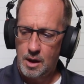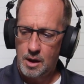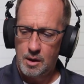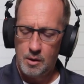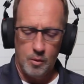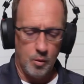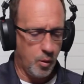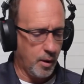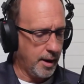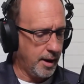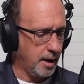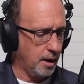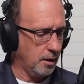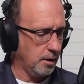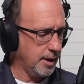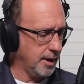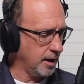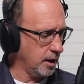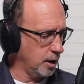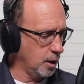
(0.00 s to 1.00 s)
Well,
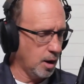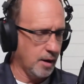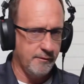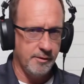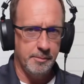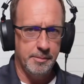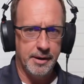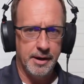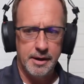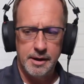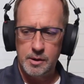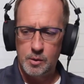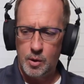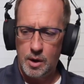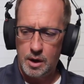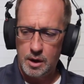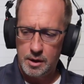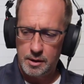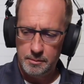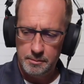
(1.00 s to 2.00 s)
hello everybody.
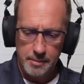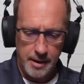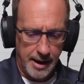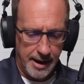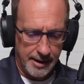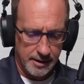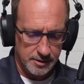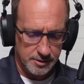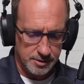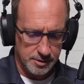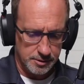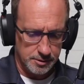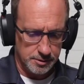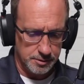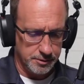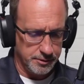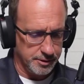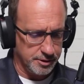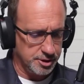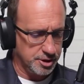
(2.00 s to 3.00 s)
Welcome back to
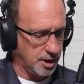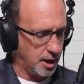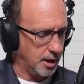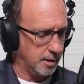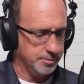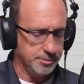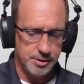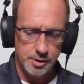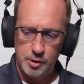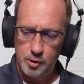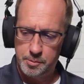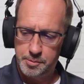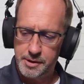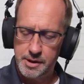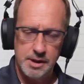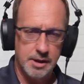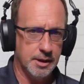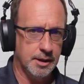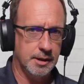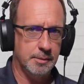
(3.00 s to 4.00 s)
the
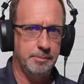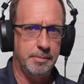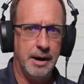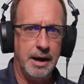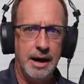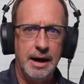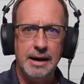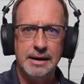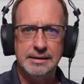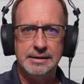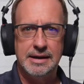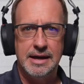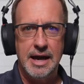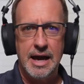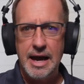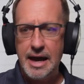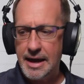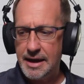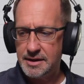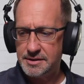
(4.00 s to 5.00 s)
Jobtopia
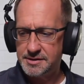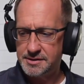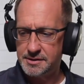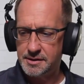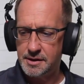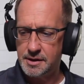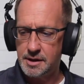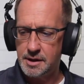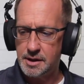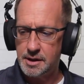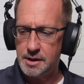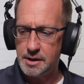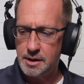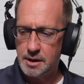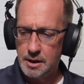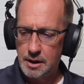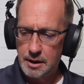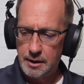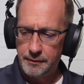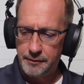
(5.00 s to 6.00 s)
podcast, the
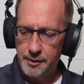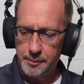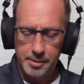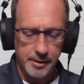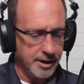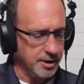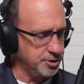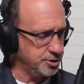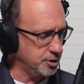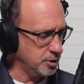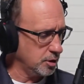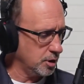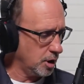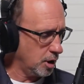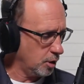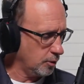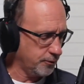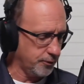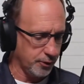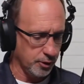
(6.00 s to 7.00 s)
place you go
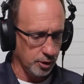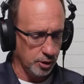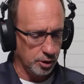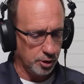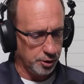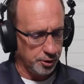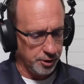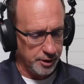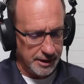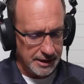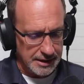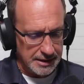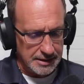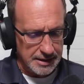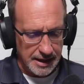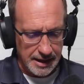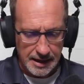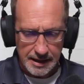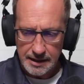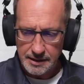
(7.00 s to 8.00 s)
for learning
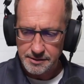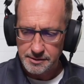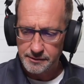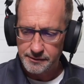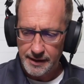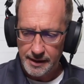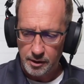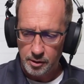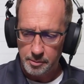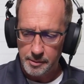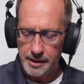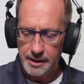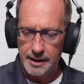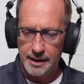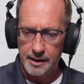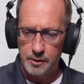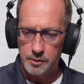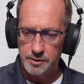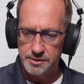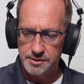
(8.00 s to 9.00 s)
and development.
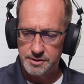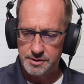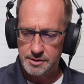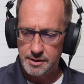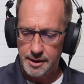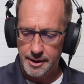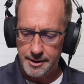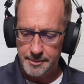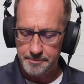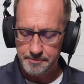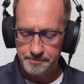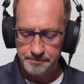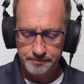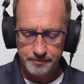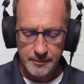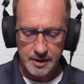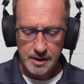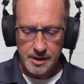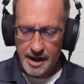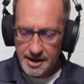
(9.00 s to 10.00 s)

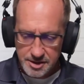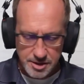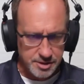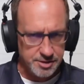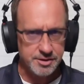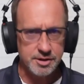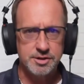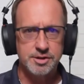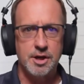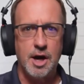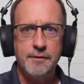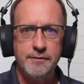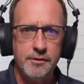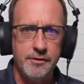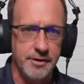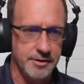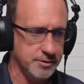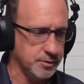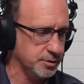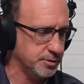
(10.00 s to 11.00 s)
I just discovered
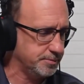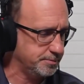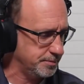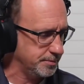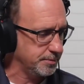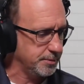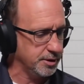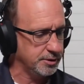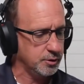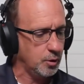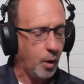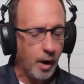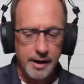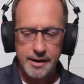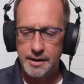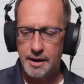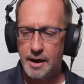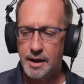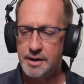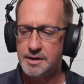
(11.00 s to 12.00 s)
this. Is quite
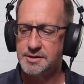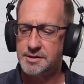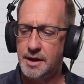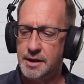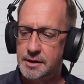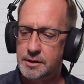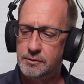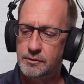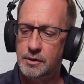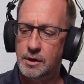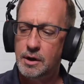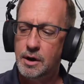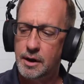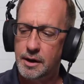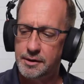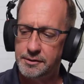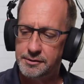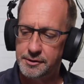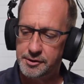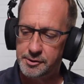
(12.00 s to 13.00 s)
nice. I didn't
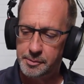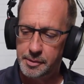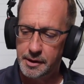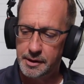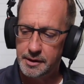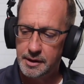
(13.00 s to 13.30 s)
realize this, but